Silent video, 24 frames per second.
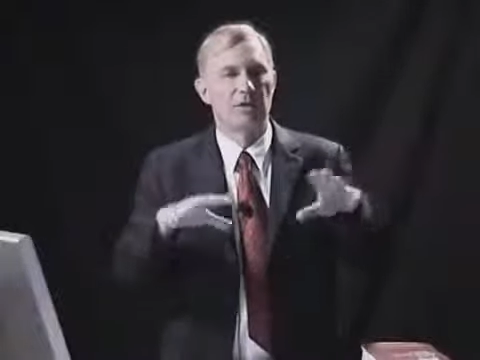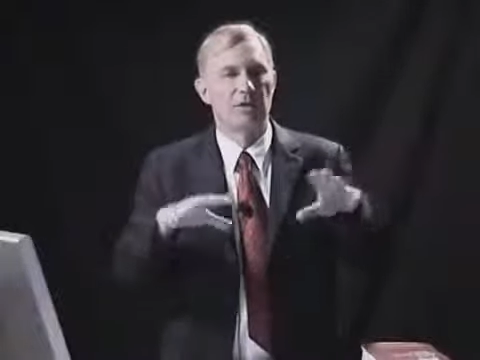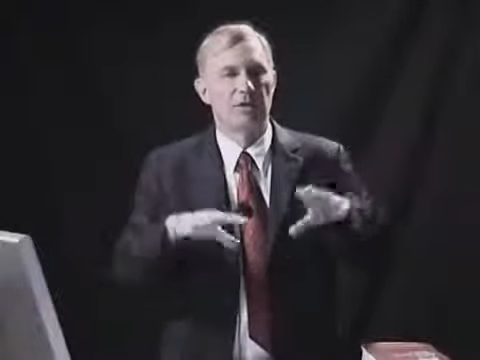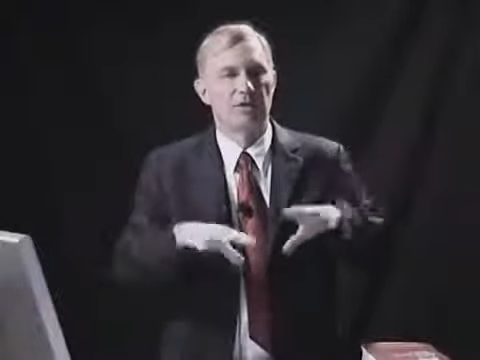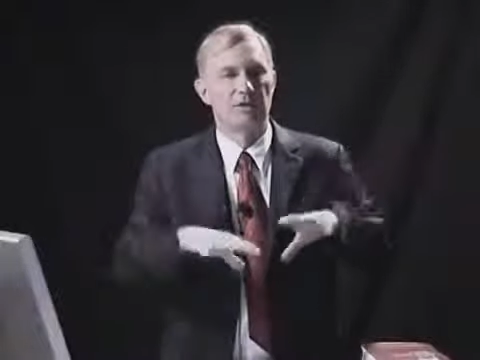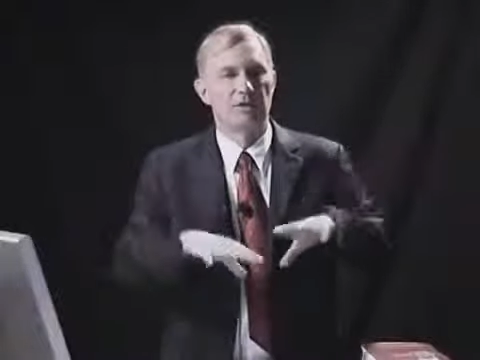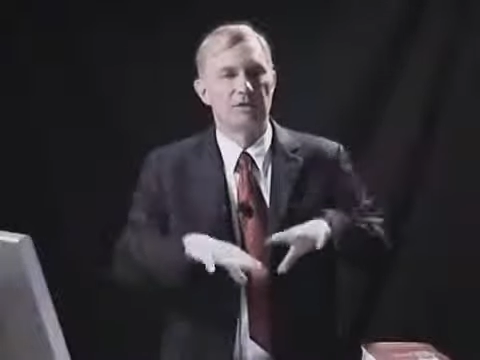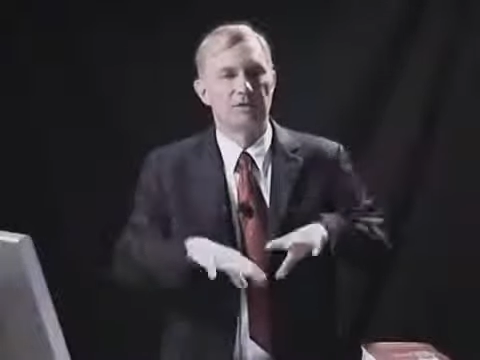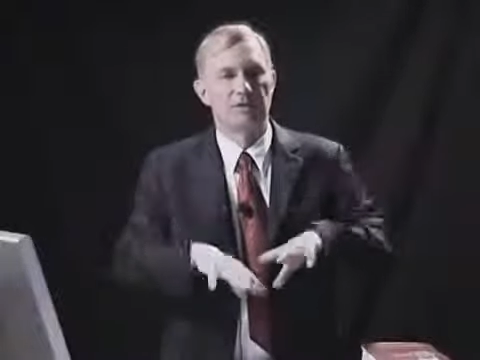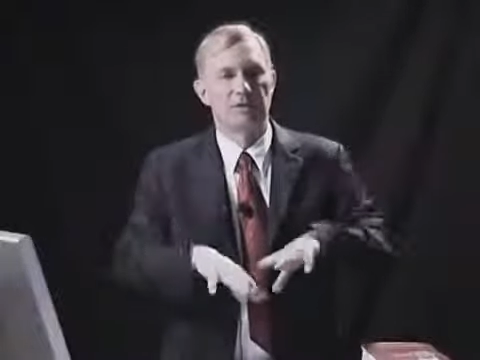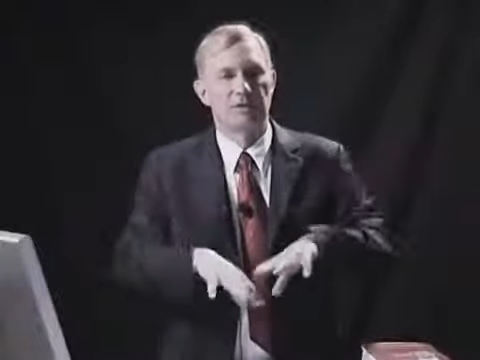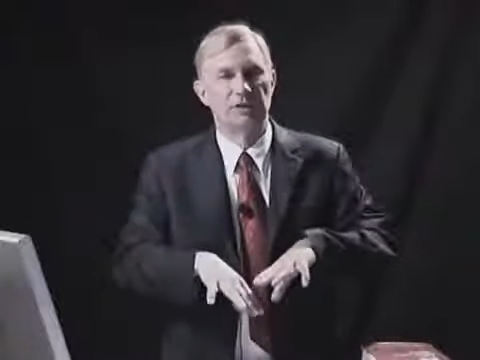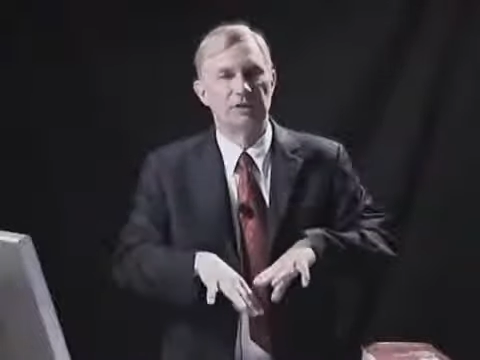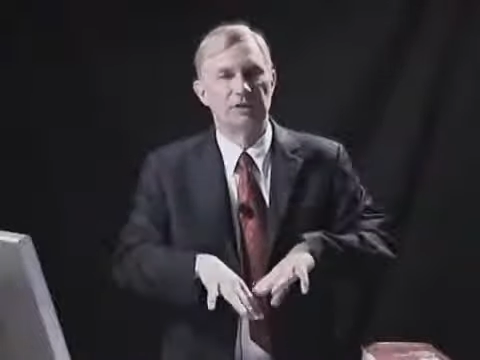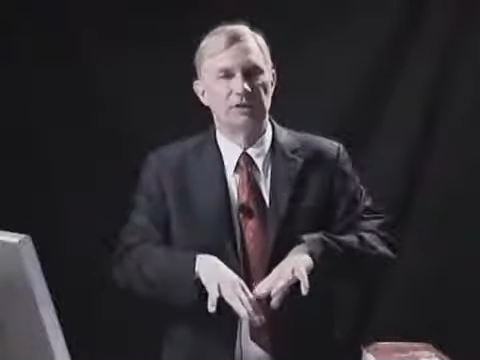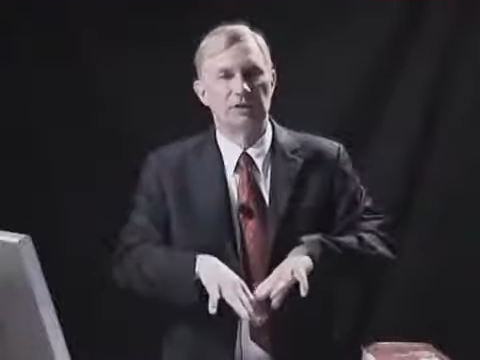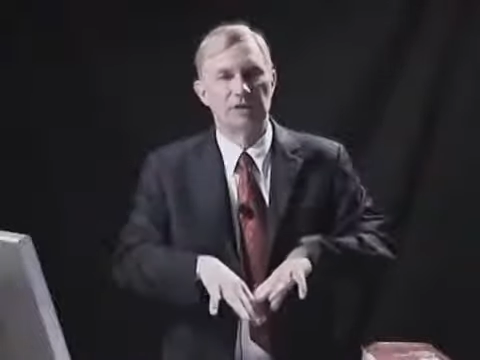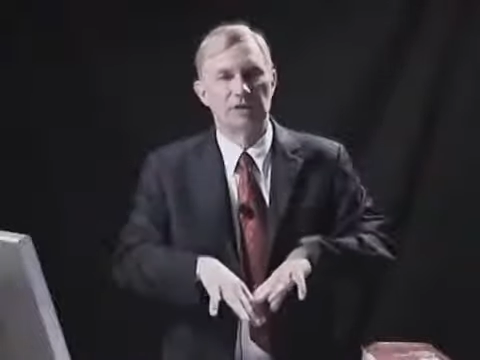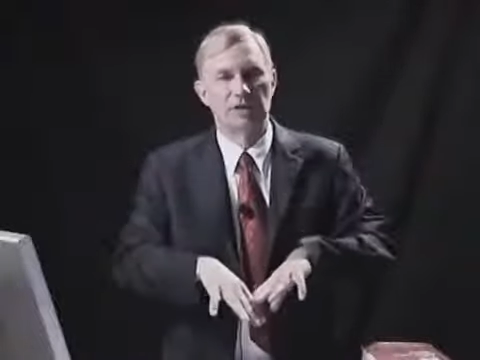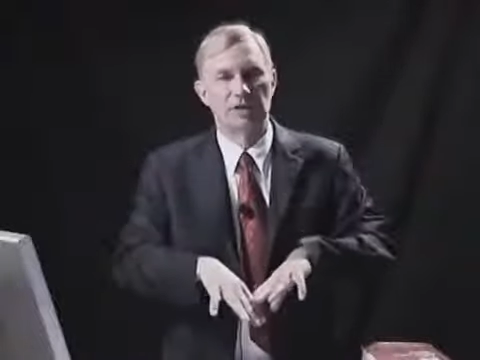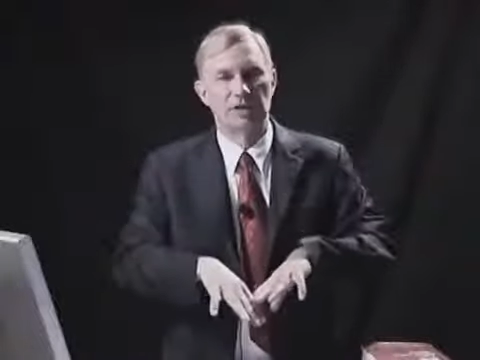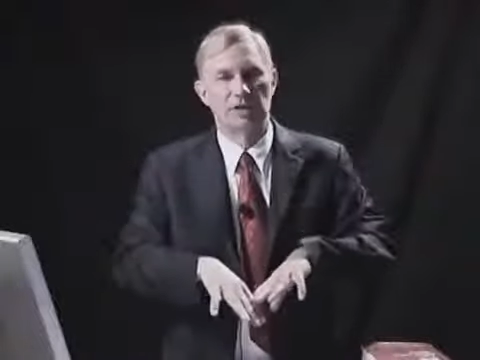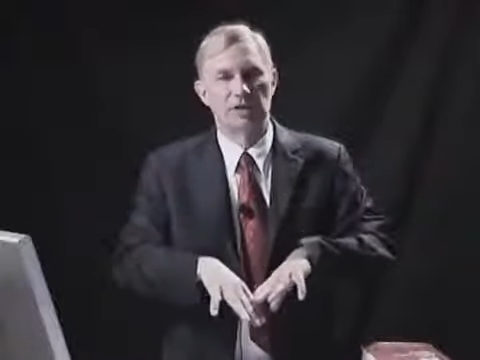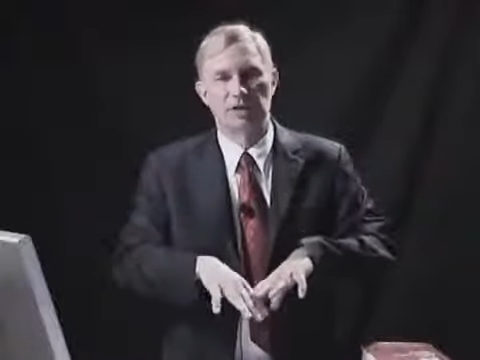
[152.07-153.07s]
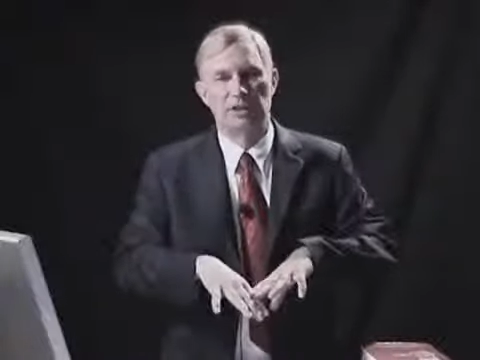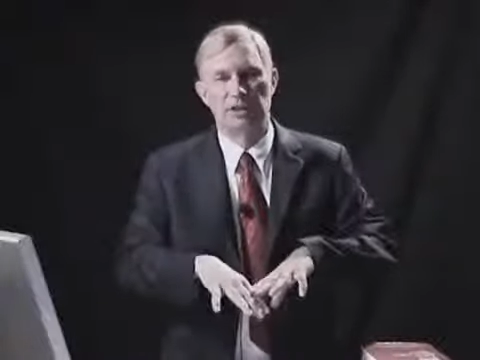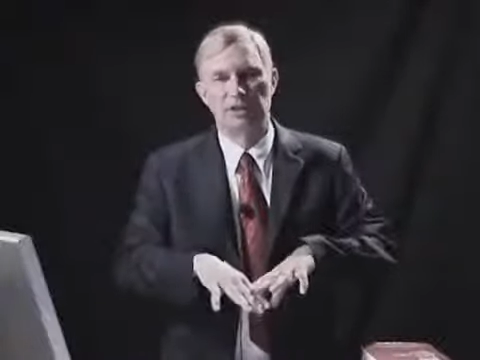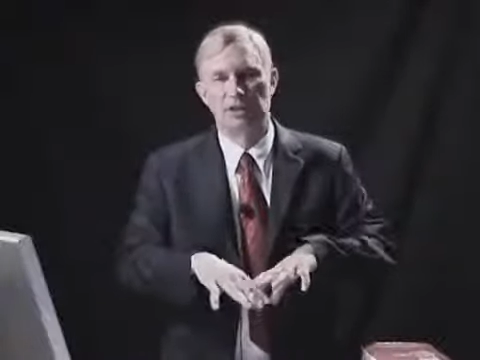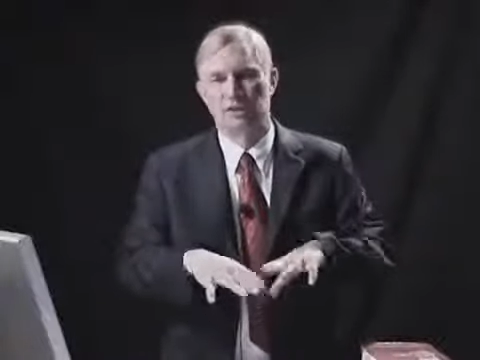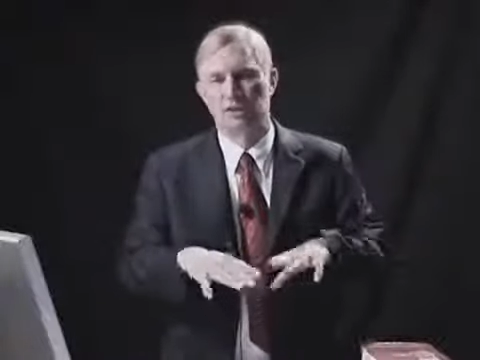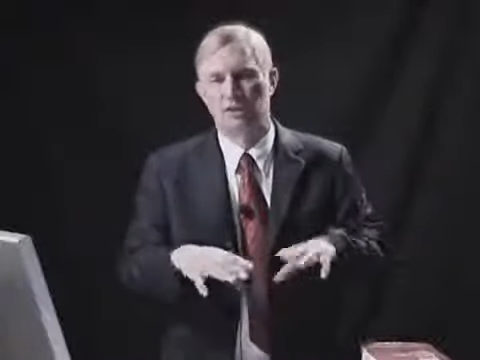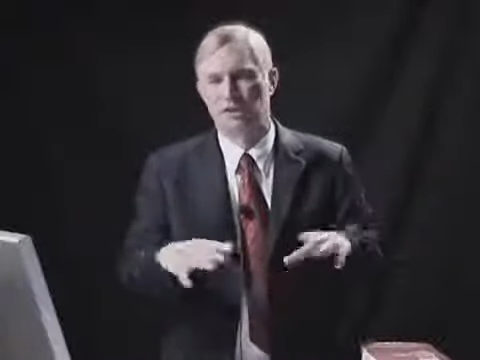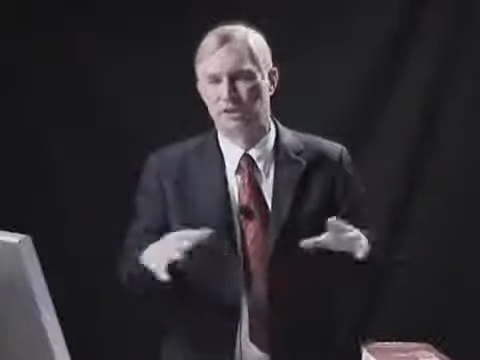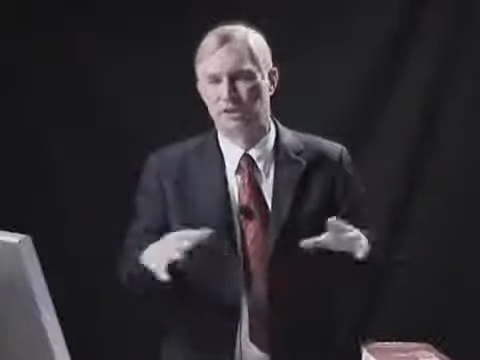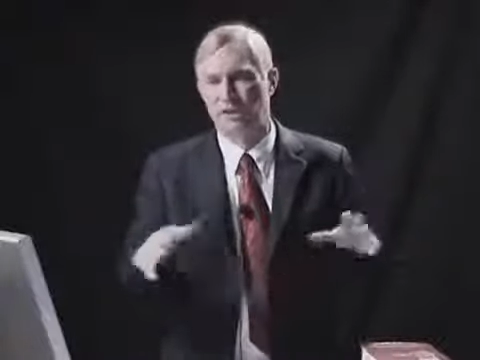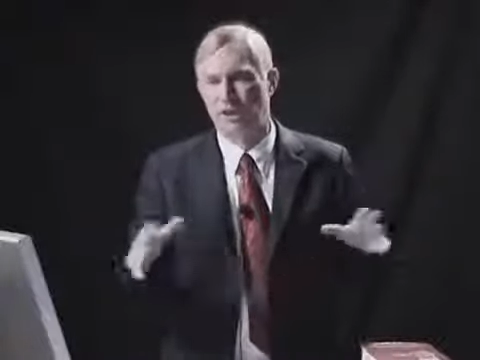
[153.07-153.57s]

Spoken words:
those distinctions